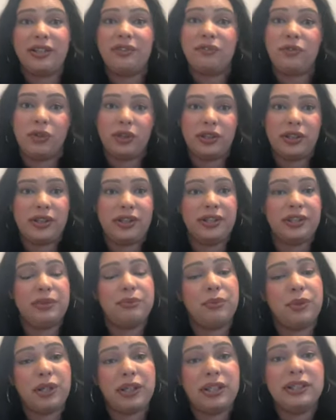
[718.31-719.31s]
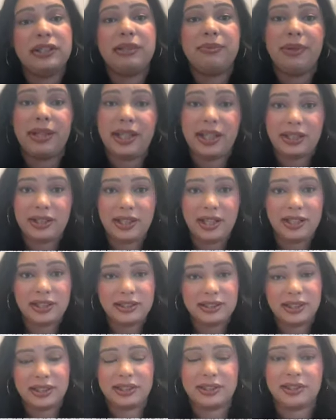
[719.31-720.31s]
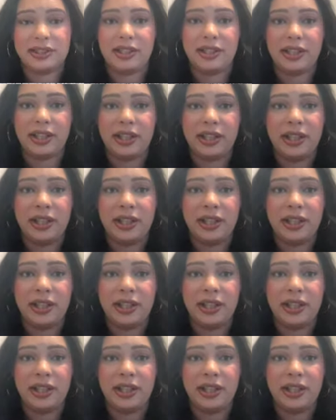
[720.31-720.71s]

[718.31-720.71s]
4:30 in the morning to make it there at 6:30.